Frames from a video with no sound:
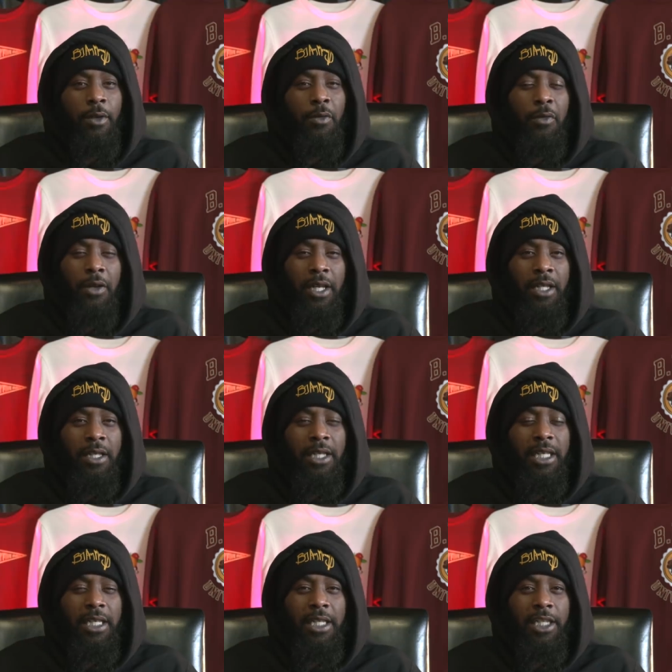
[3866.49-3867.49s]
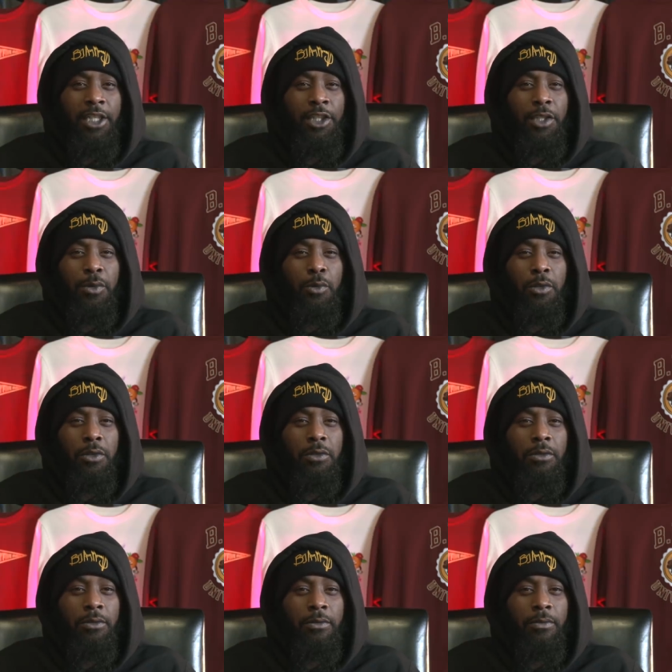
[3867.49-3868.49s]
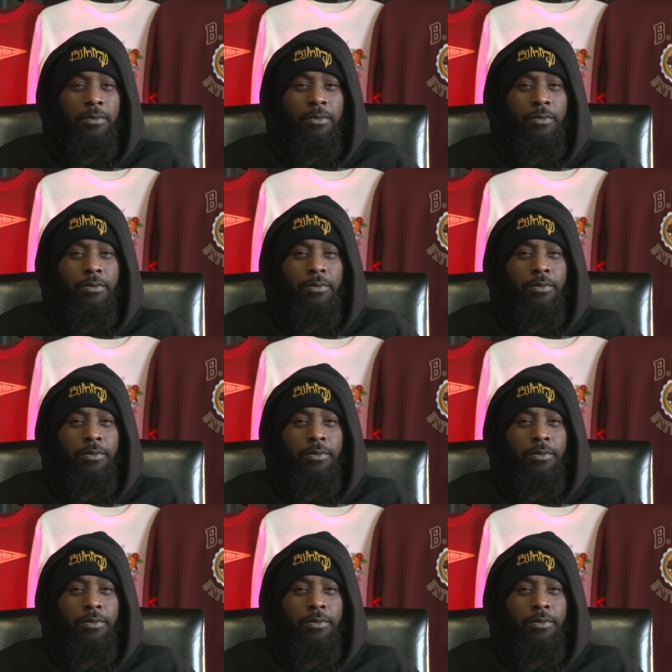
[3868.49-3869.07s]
Kirk Franklin ain't did shit wrong. What did he do?